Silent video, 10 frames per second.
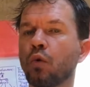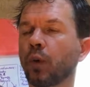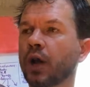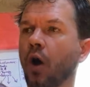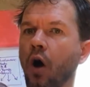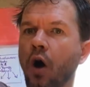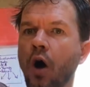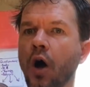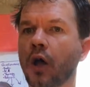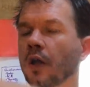when
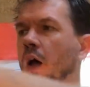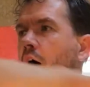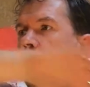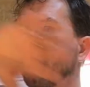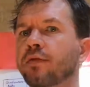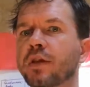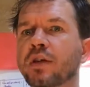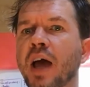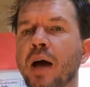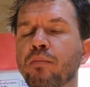all of the
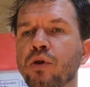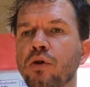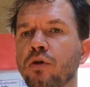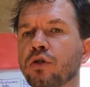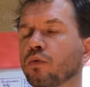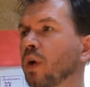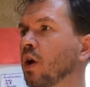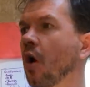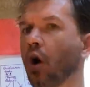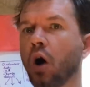taboos,
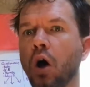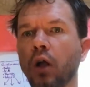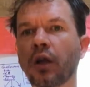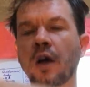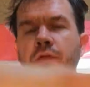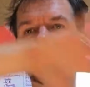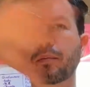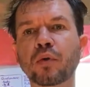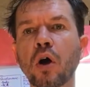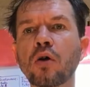when all of the
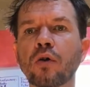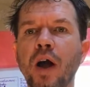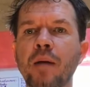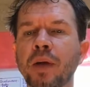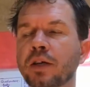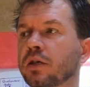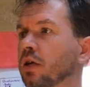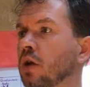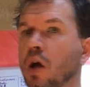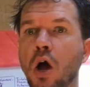programming says,